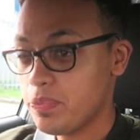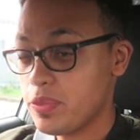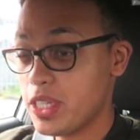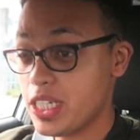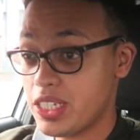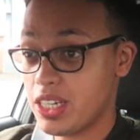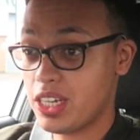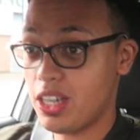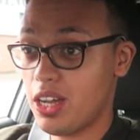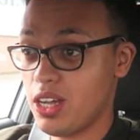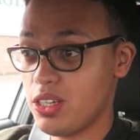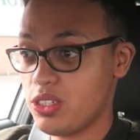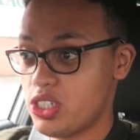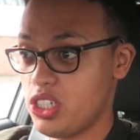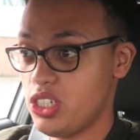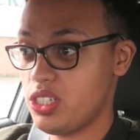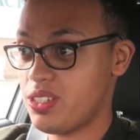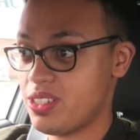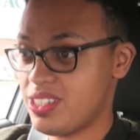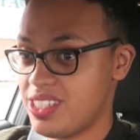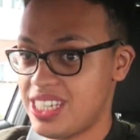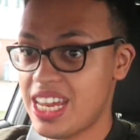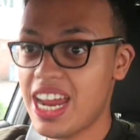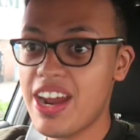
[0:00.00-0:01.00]
This car's
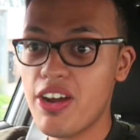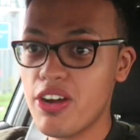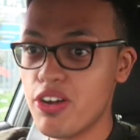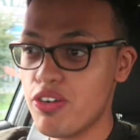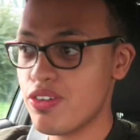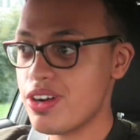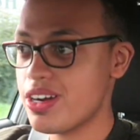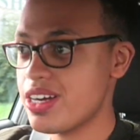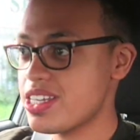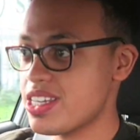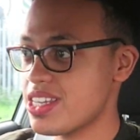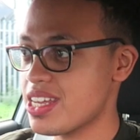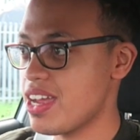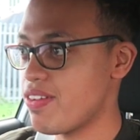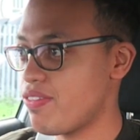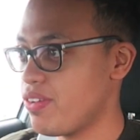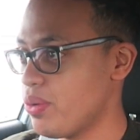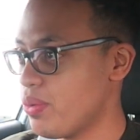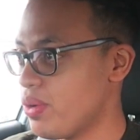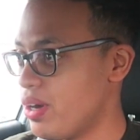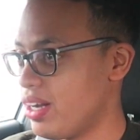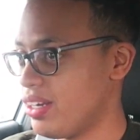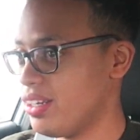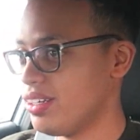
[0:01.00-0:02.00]
just terrorizing
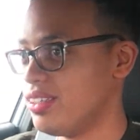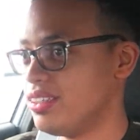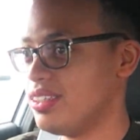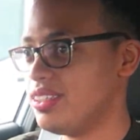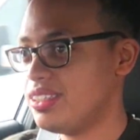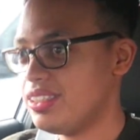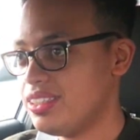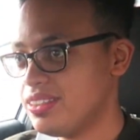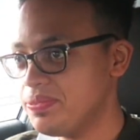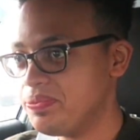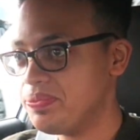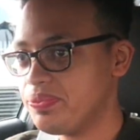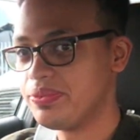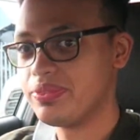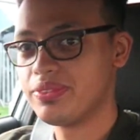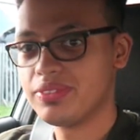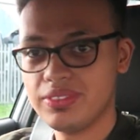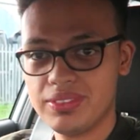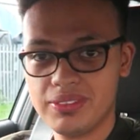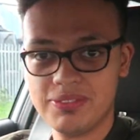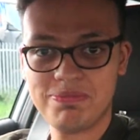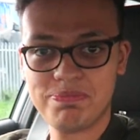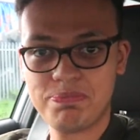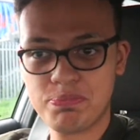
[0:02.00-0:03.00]

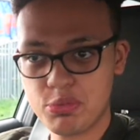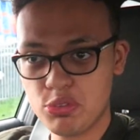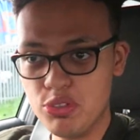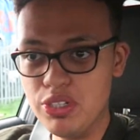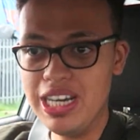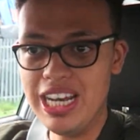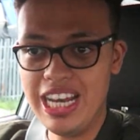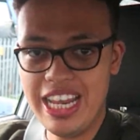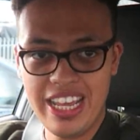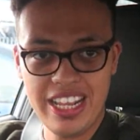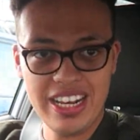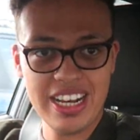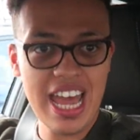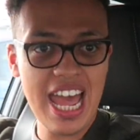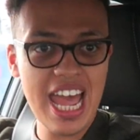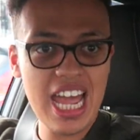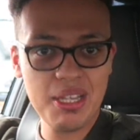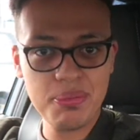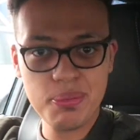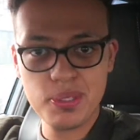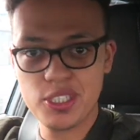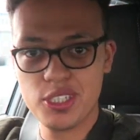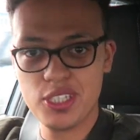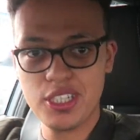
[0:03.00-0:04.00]
everyone. Brilliant,
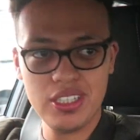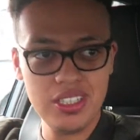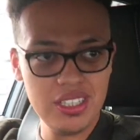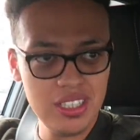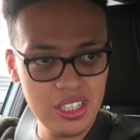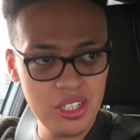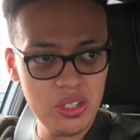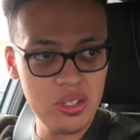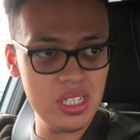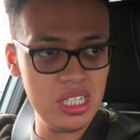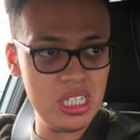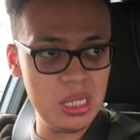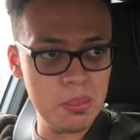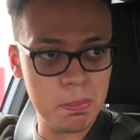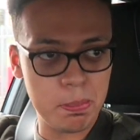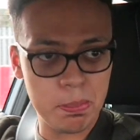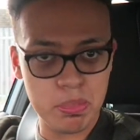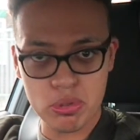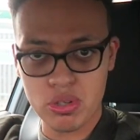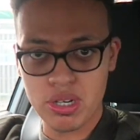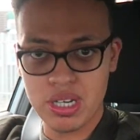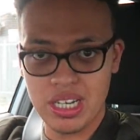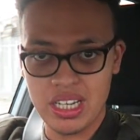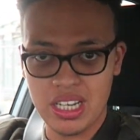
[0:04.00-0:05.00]
absolutely
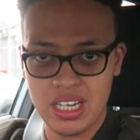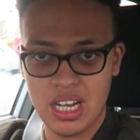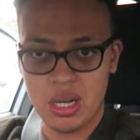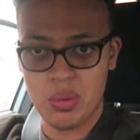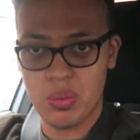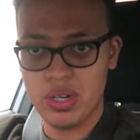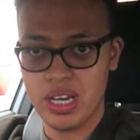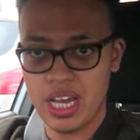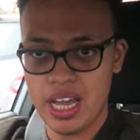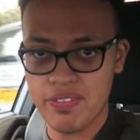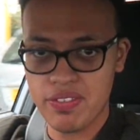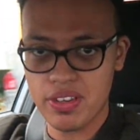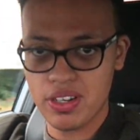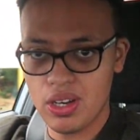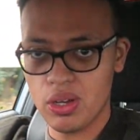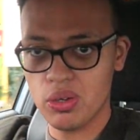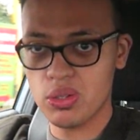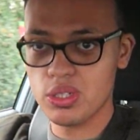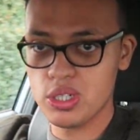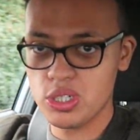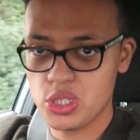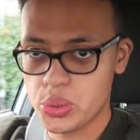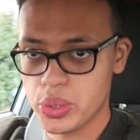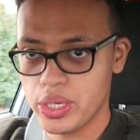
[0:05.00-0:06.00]
brilliant. I want to have a
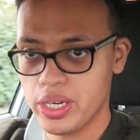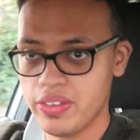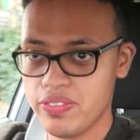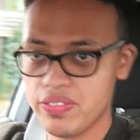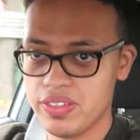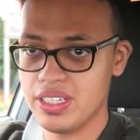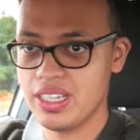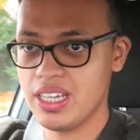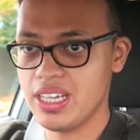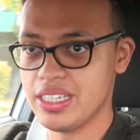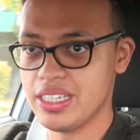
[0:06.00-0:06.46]
longer drive in